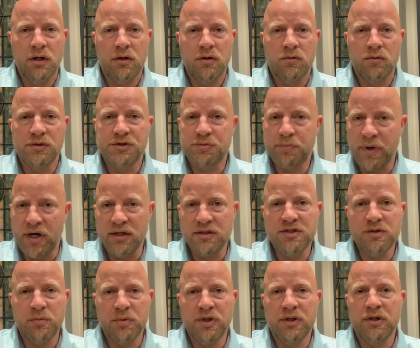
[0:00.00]

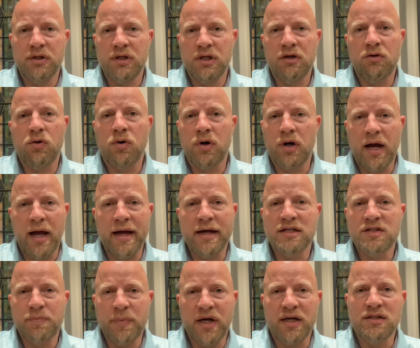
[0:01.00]
responsibility or
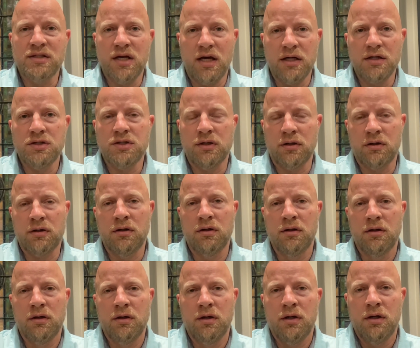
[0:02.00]
expectation
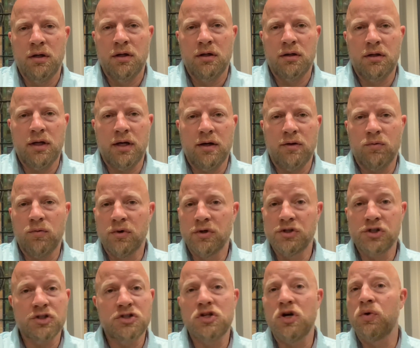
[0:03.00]
that we're
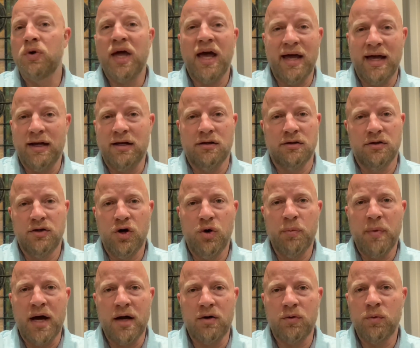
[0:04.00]
just okay no
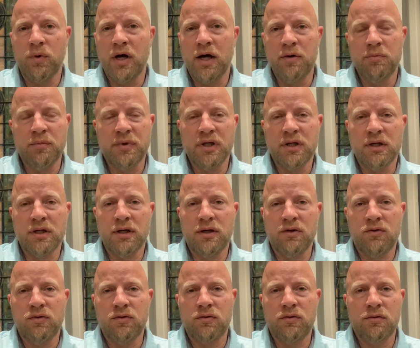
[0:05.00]
matter what,
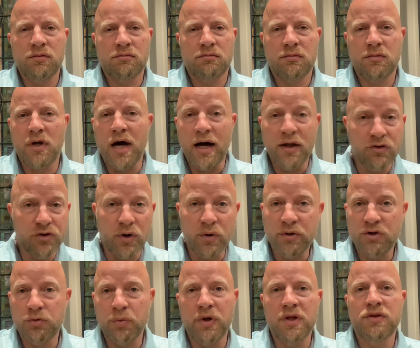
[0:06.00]
because God's
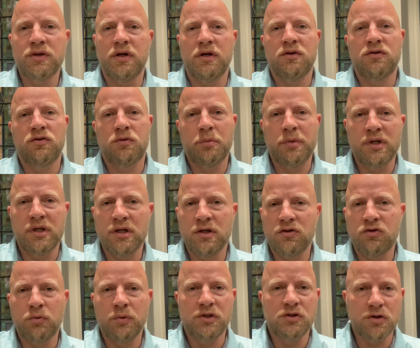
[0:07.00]
always with us,
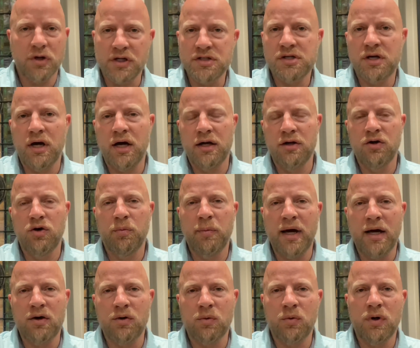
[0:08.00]
because we trust God no
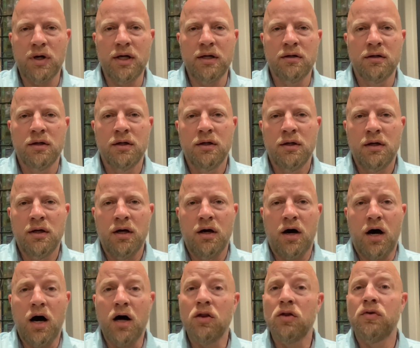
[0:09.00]
matter what.
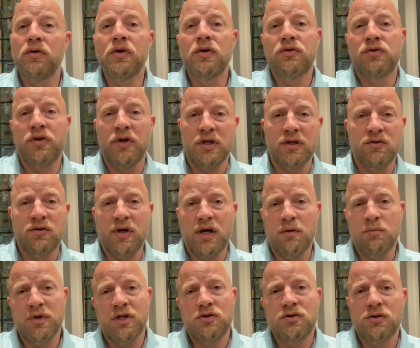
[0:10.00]
All of those things
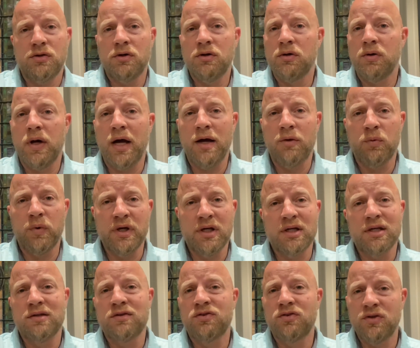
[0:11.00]
can be true, and we
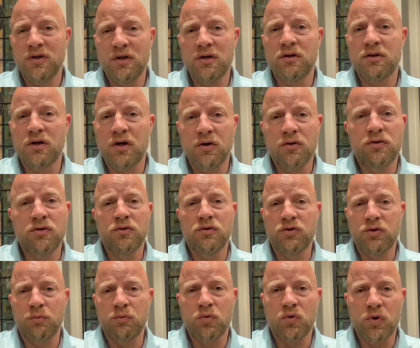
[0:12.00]
can still go
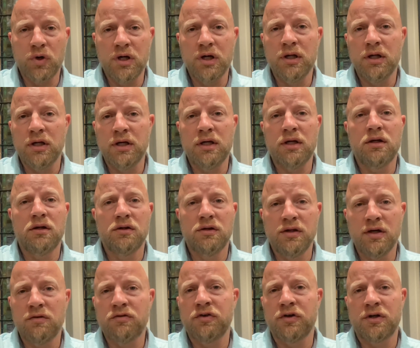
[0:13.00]
some really
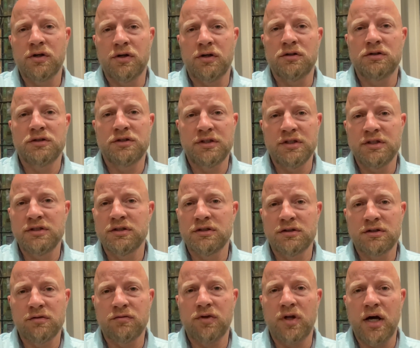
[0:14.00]
difficult
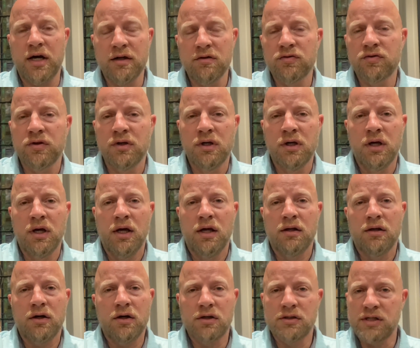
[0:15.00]
seasons of life.
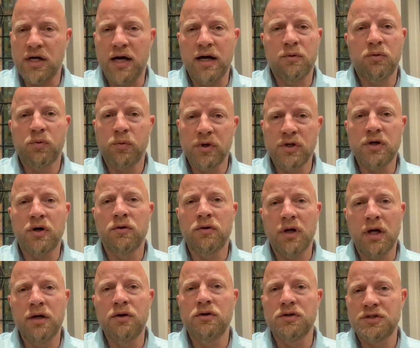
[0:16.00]
There are times we don't
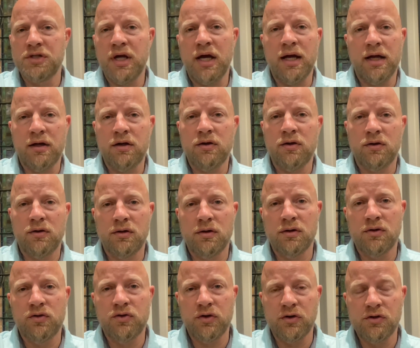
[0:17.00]
understand
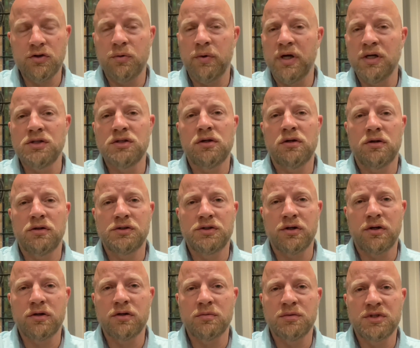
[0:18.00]
the situation or
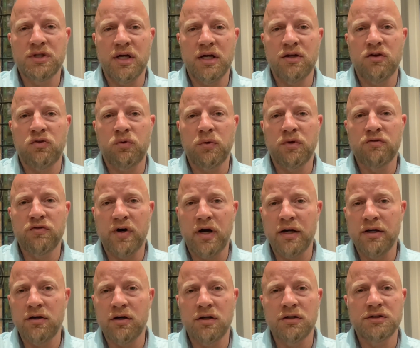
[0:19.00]
circumstance we
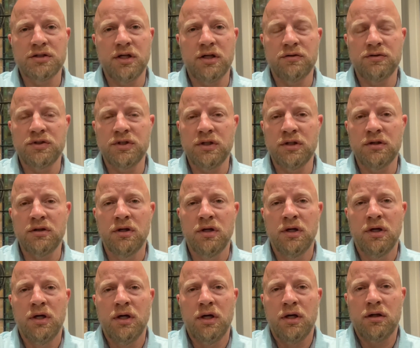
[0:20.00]
find ourselves in,
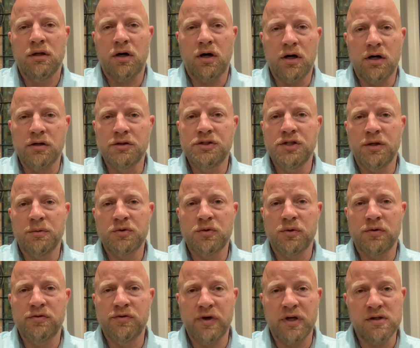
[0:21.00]
the hardships
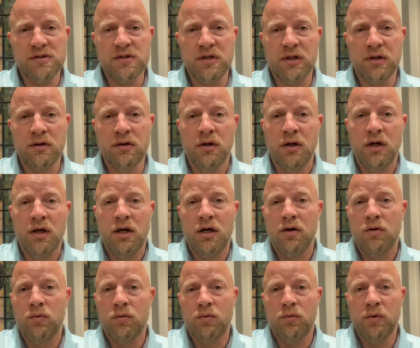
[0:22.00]
we're facing.
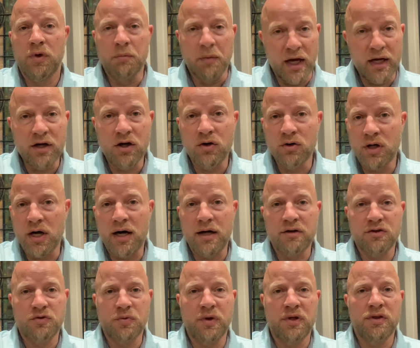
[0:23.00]
We may know God
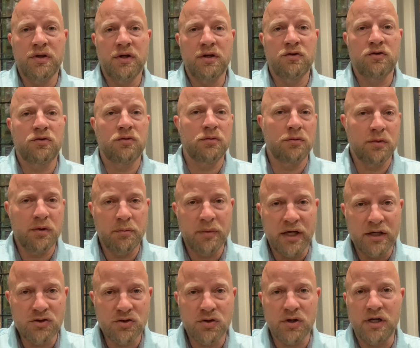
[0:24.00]
is with us. We
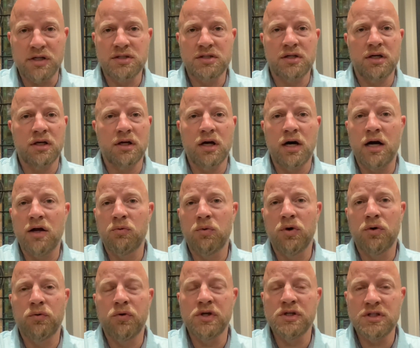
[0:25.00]
may trust that God
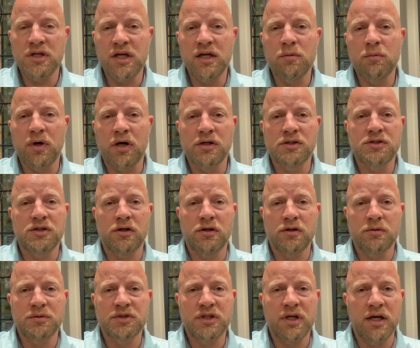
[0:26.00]
will redeem our
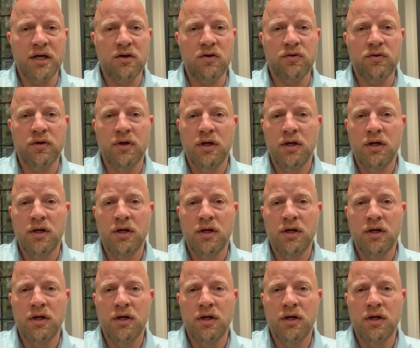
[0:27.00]
circumstance,